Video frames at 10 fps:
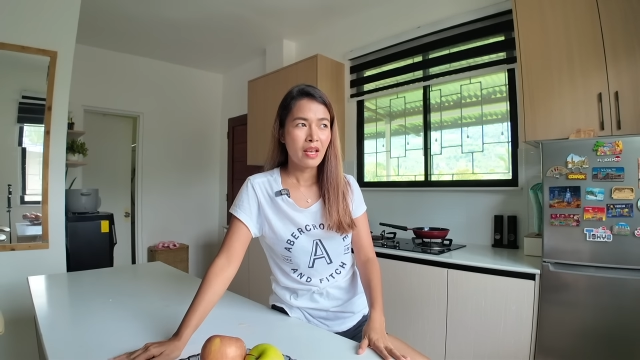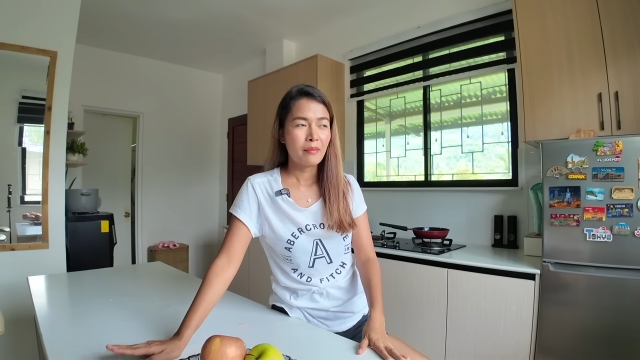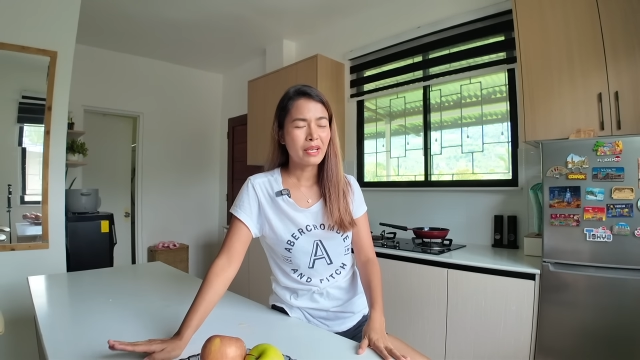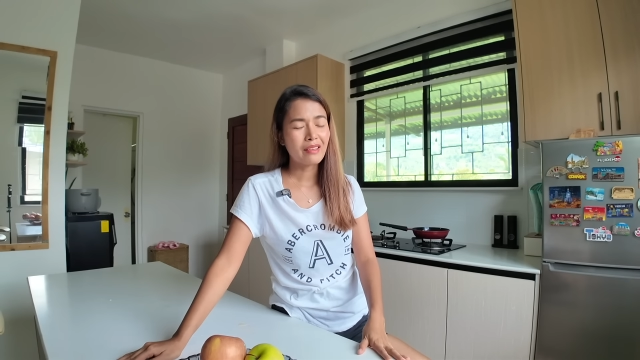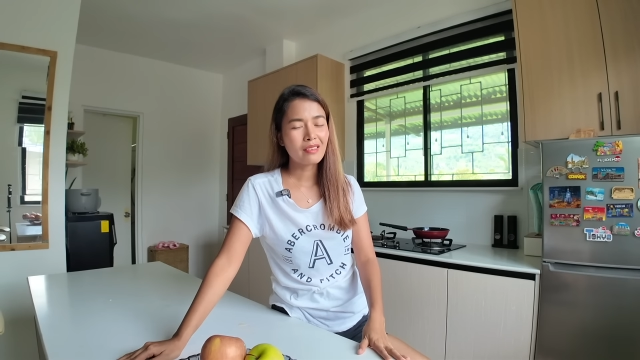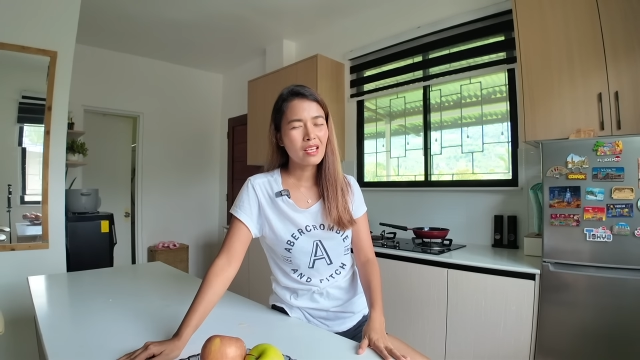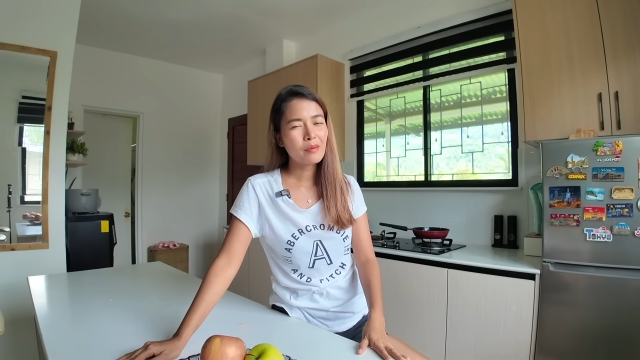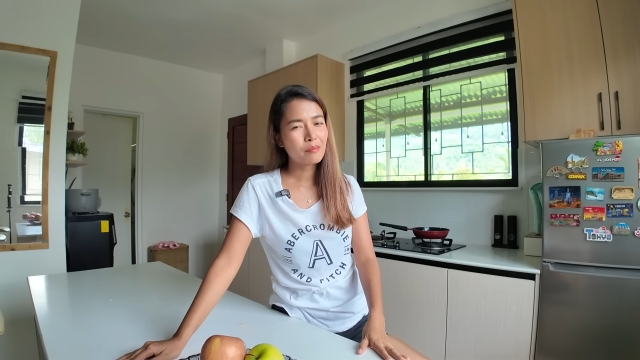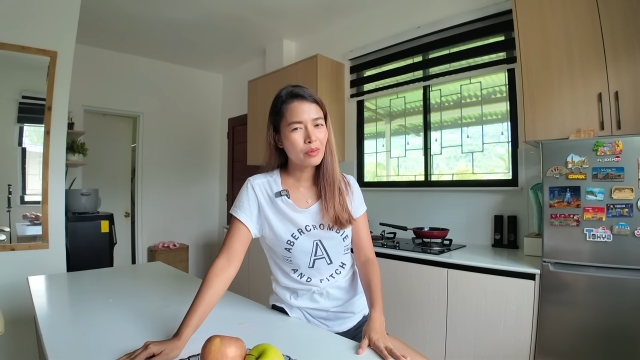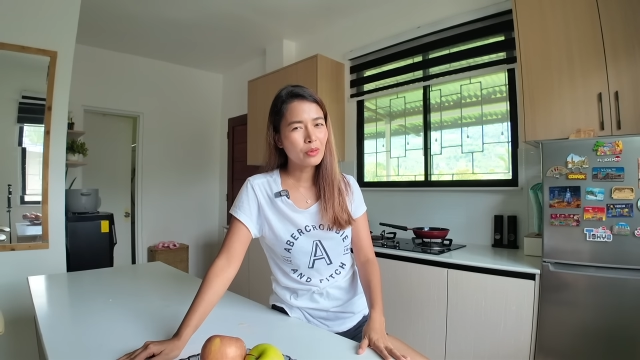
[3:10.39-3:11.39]
But I
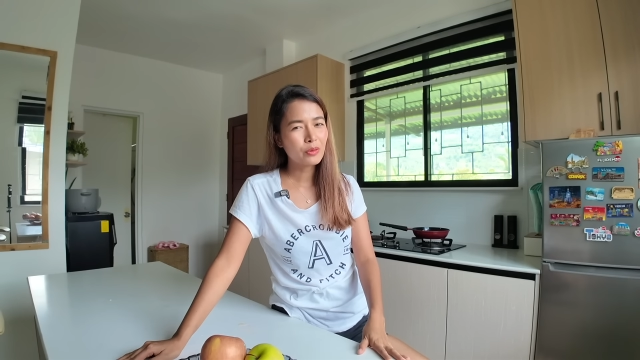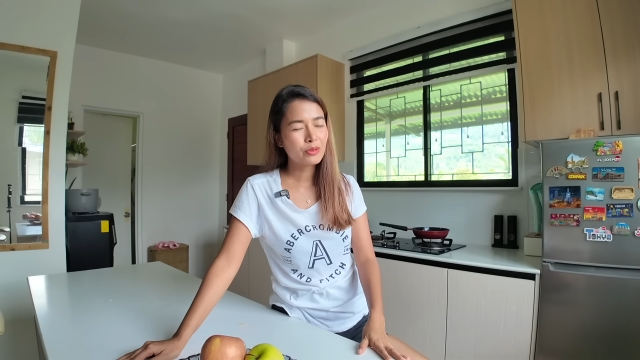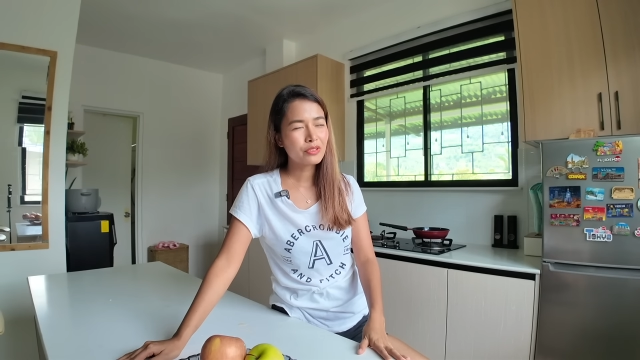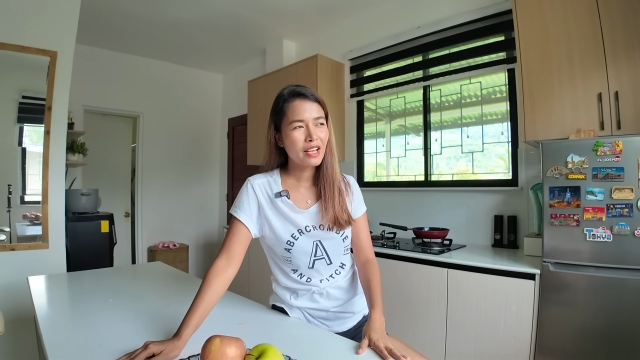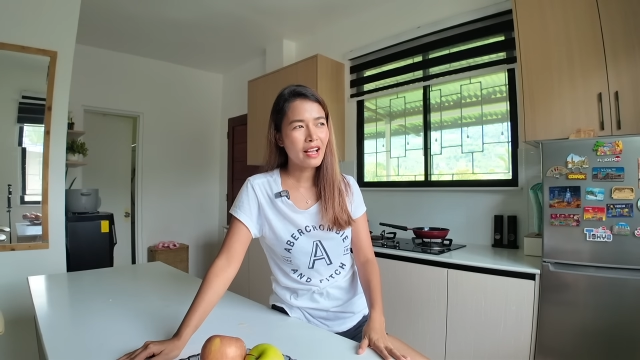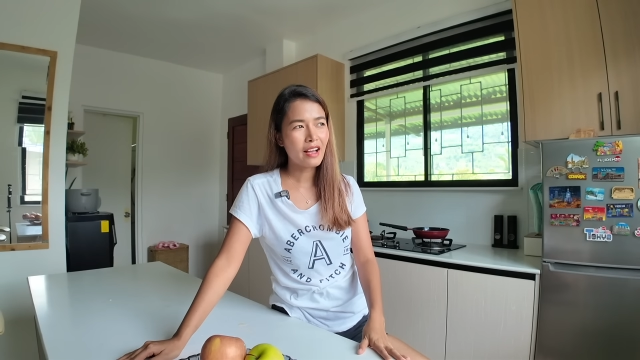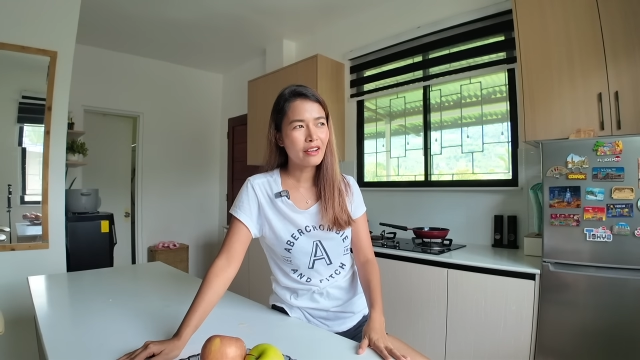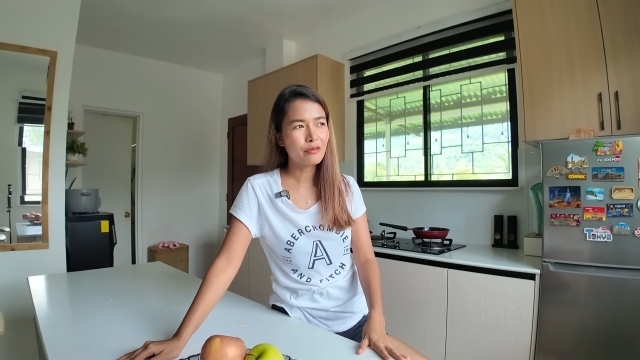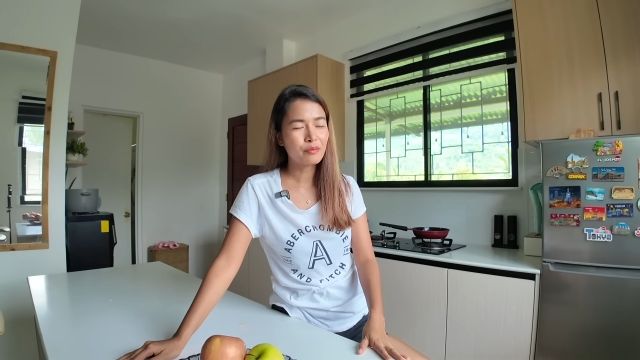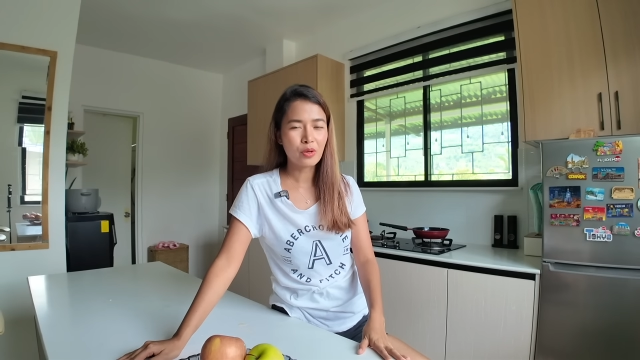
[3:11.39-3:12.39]
think both
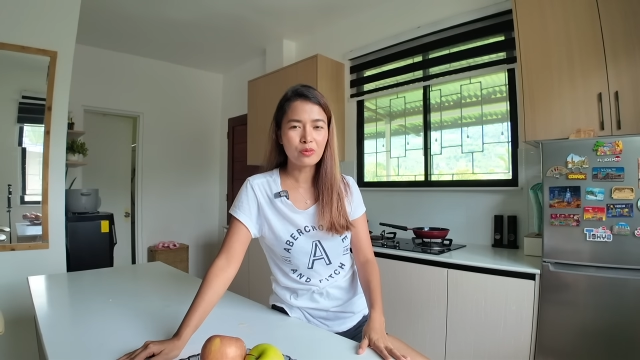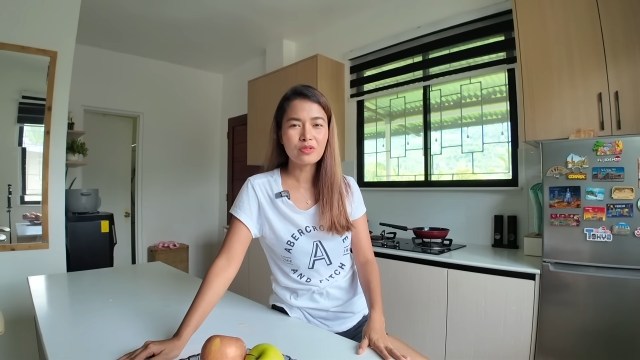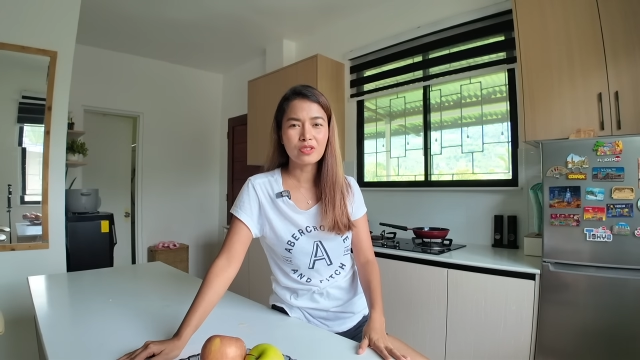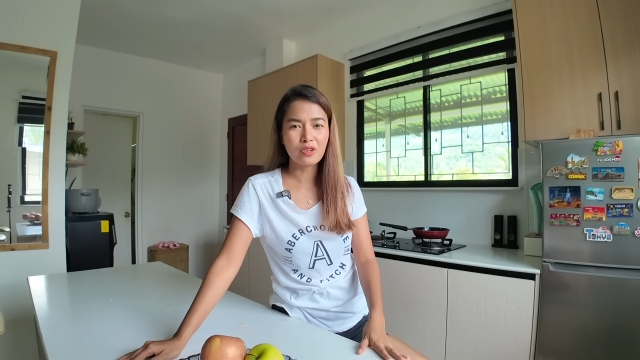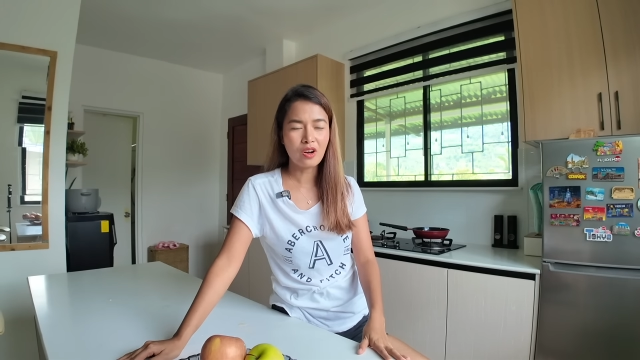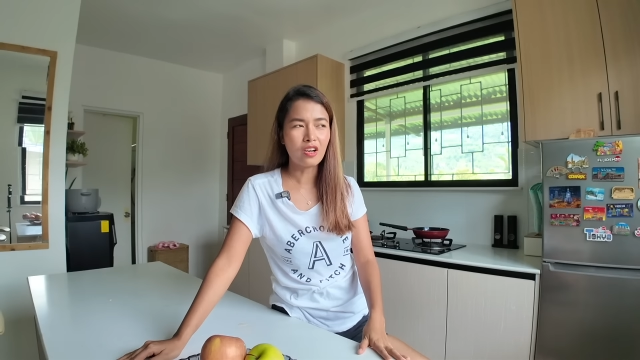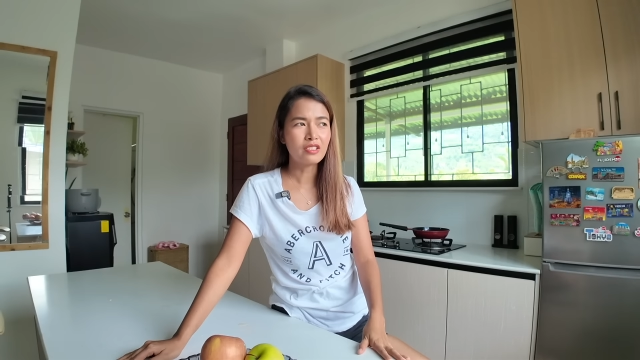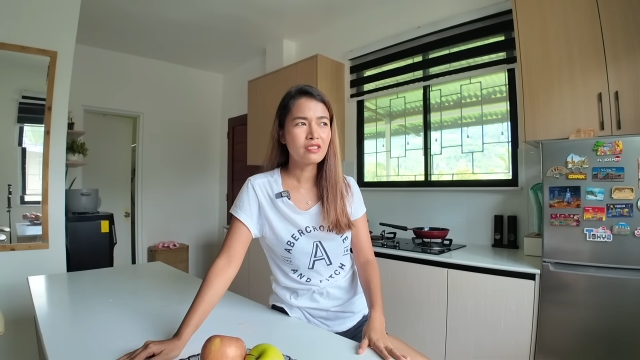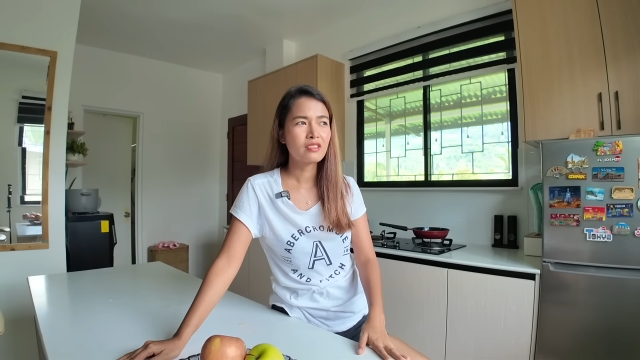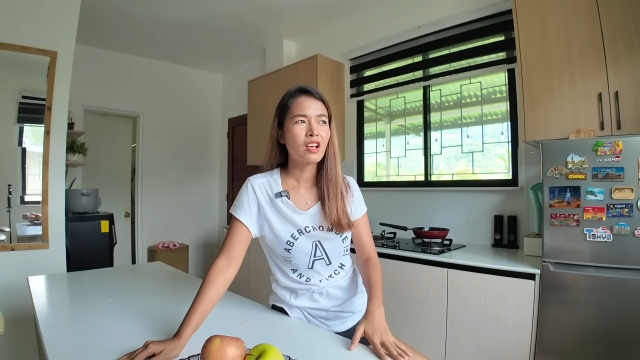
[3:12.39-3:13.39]
have pros and
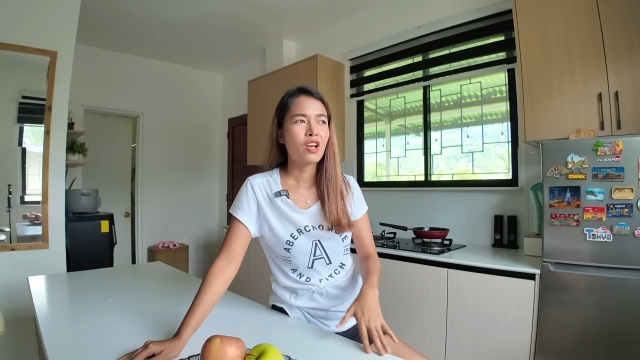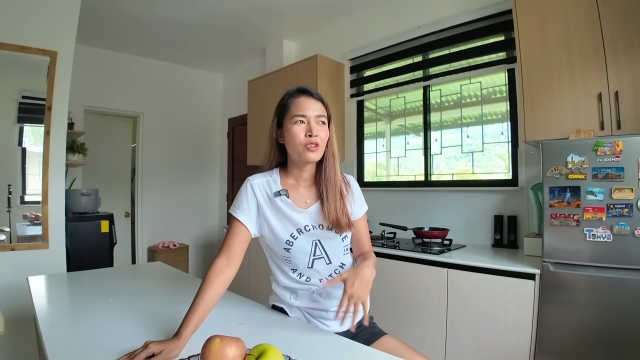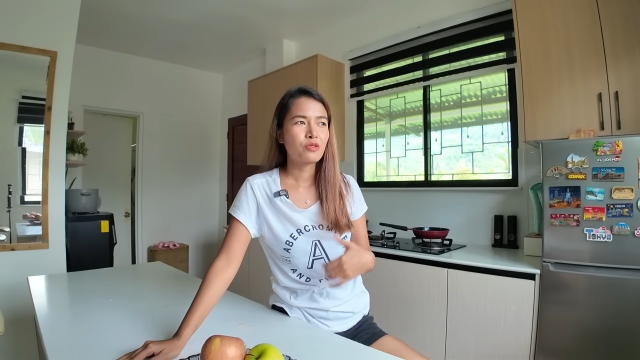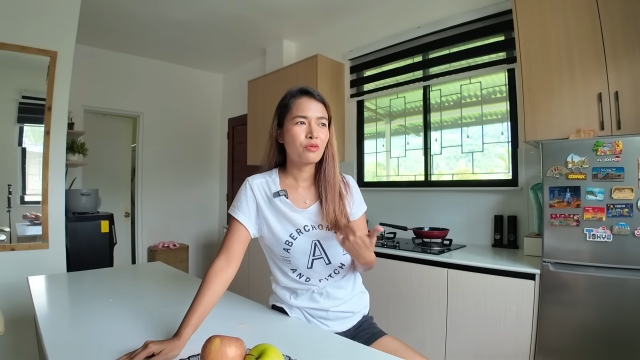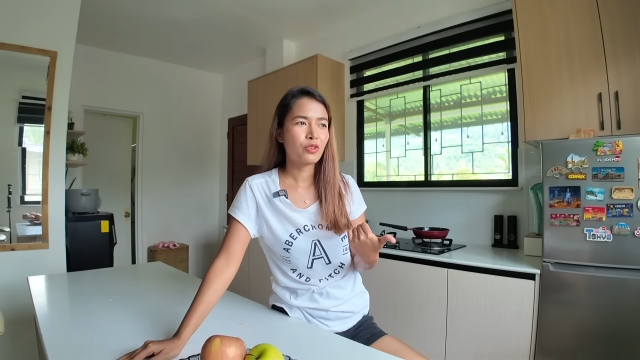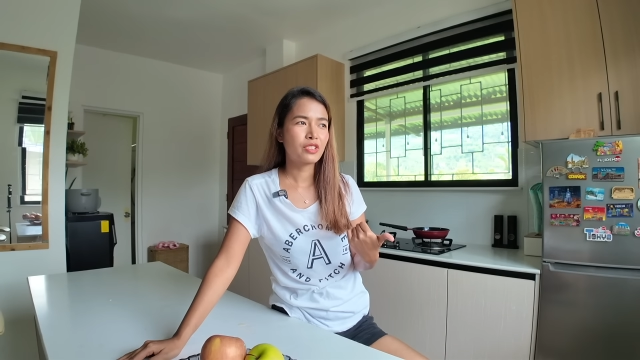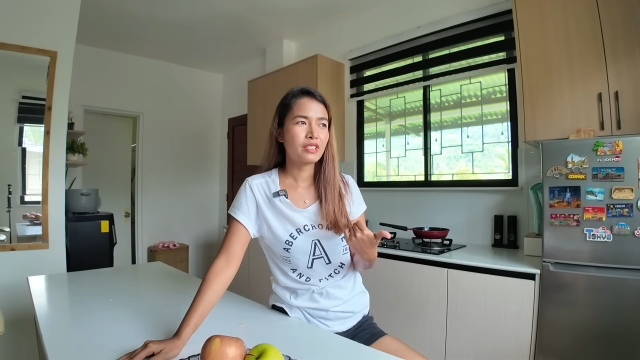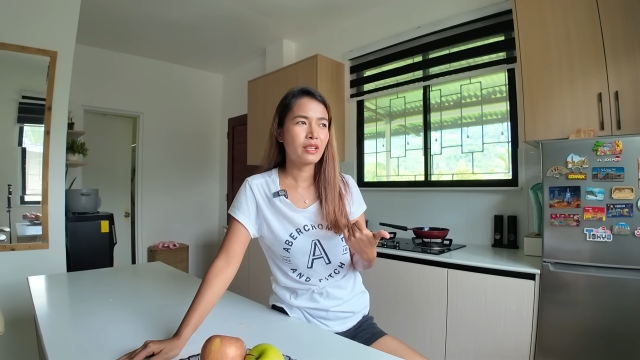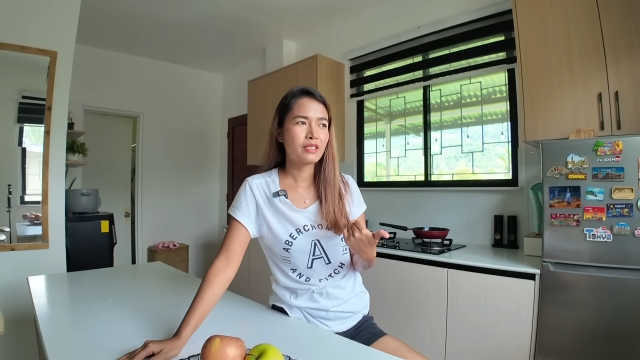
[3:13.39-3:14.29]
cons. So for the